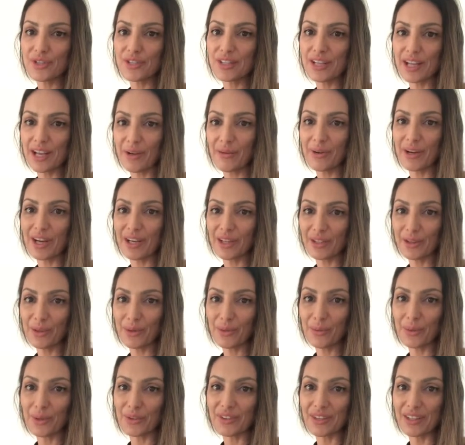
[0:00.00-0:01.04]
now I know
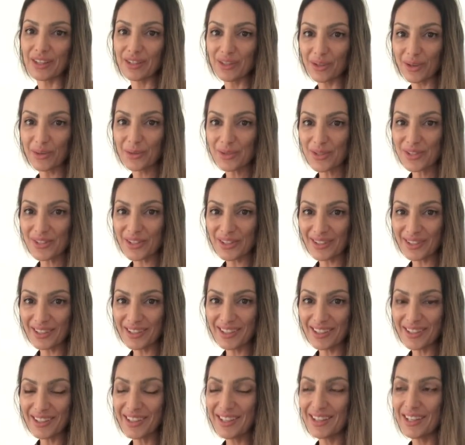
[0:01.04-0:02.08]
what the notes
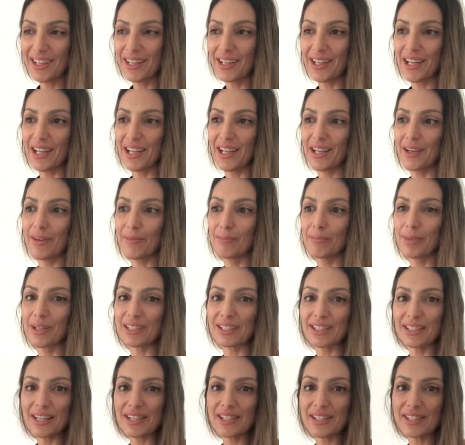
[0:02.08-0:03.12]
are,
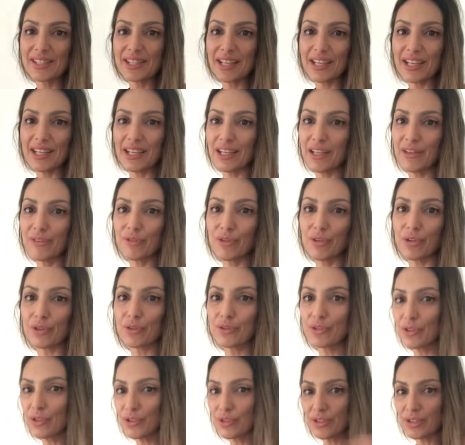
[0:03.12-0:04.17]
but let's say if you're
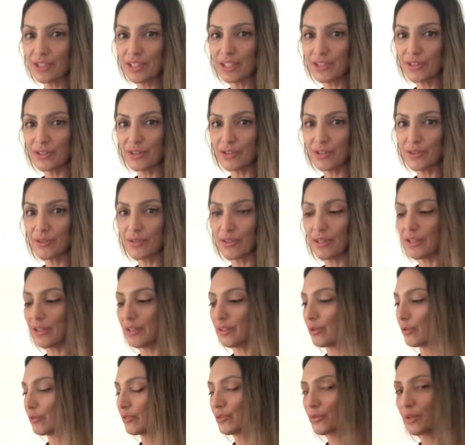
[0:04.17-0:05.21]
totally new,
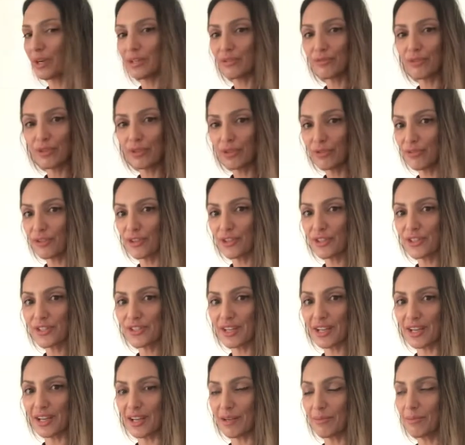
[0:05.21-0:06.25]
you try it for the first
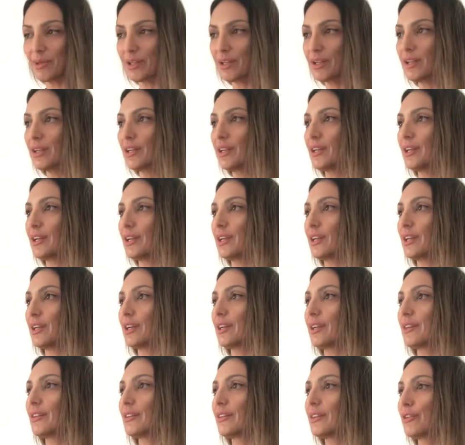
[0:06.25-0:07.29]
time,
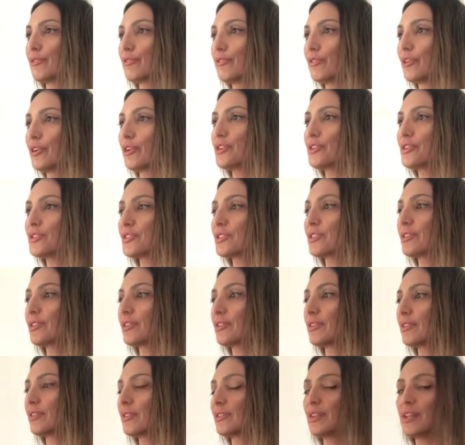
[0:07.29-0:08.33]
the first
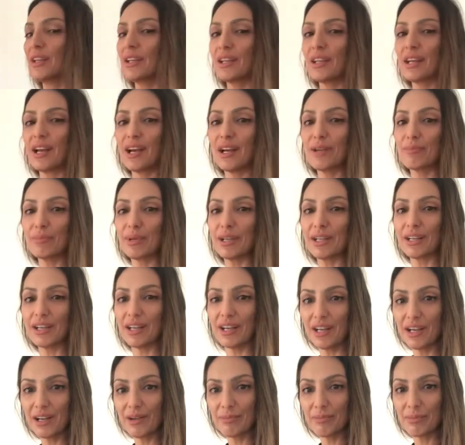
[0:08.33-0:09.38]
thing I
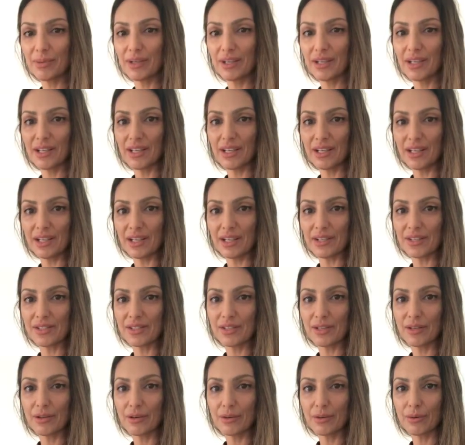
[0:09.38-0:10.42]
pick up is
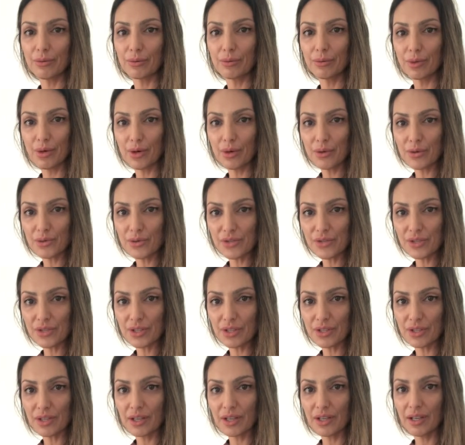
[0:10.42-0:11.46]
rose,
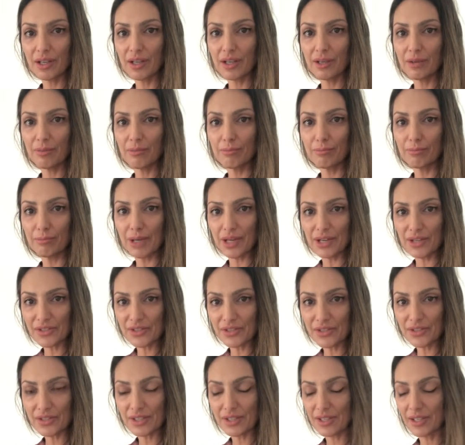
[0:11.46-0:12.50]

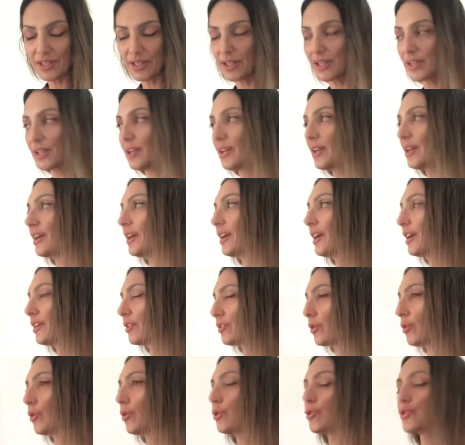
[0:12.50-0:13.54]
musk, and
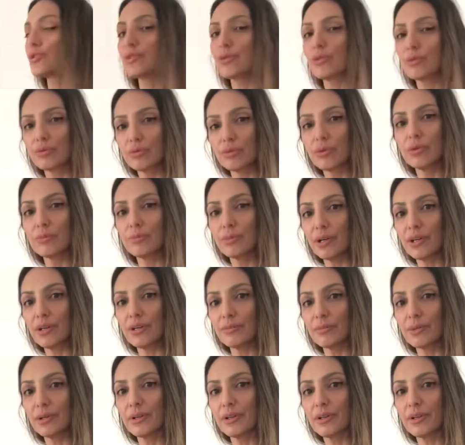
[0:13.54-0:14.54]
also rhubarb.